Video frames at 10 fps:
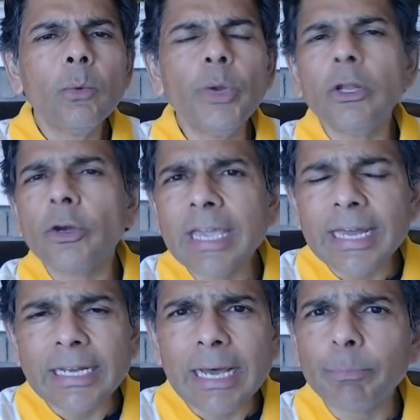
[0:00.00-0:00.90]
We're looking
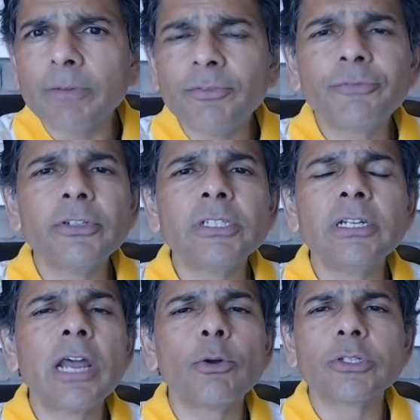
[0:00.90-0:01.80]
at a couple of different
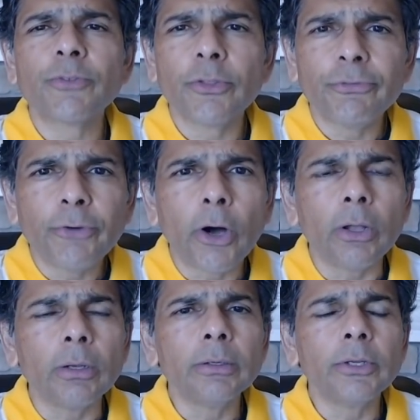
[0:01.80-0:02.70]
scenarios for the fall.